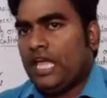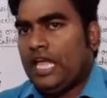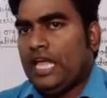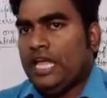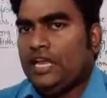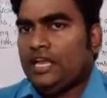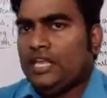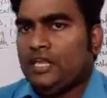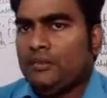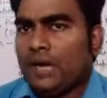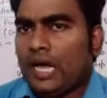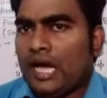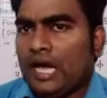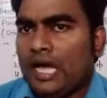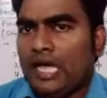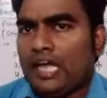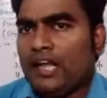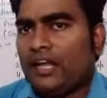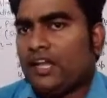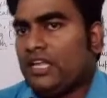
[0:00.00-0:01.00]

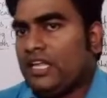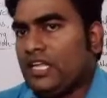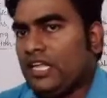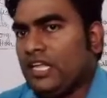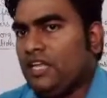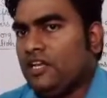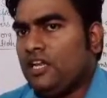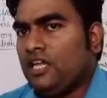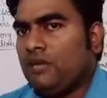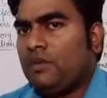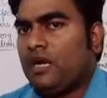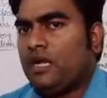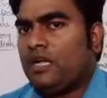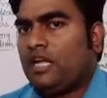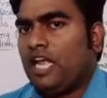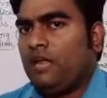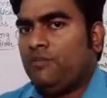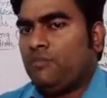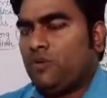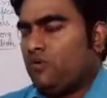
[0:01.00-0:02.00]
anema and enema
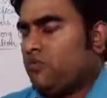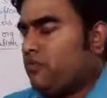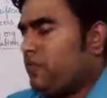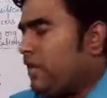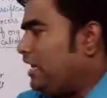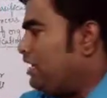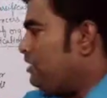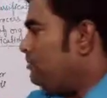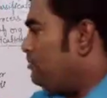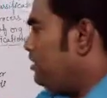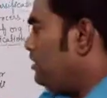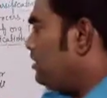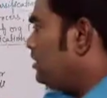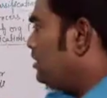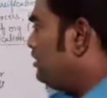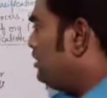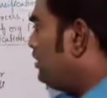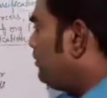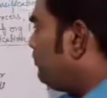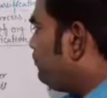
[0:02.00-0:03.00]
type of
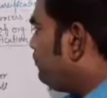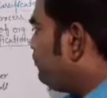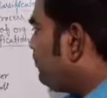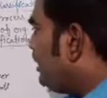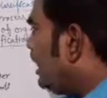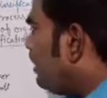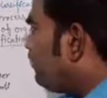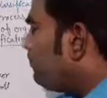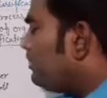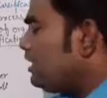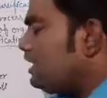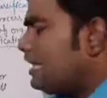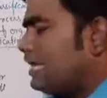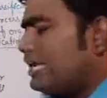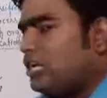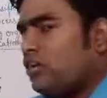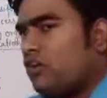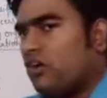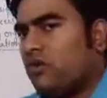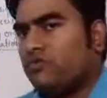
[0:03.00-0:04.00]
animals, the
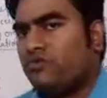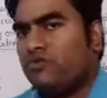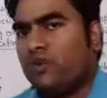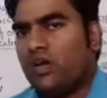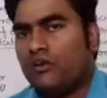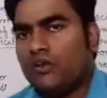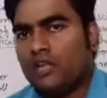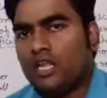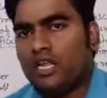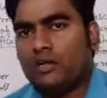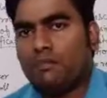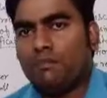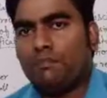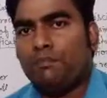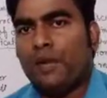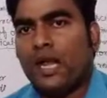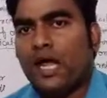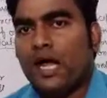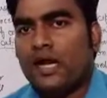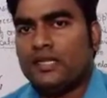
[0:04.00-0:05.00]
flowering and
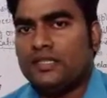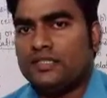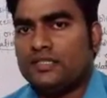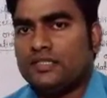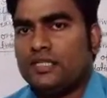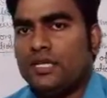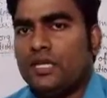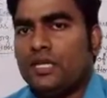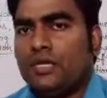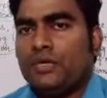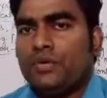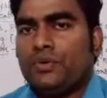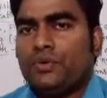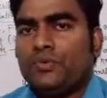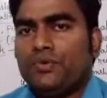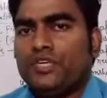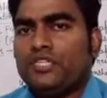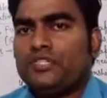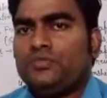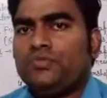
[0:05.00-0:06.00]
non-flowering plants
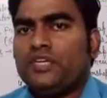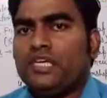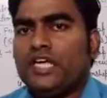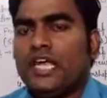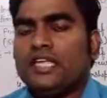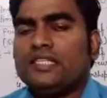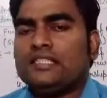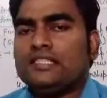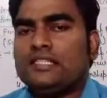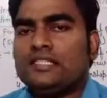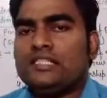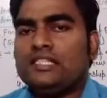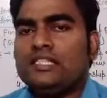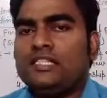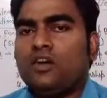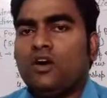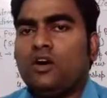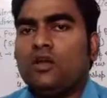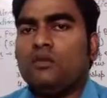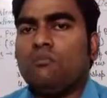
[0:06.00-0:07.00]
which we can
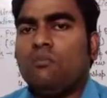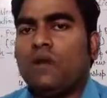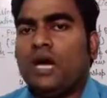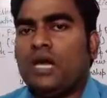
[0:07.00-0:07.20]
see on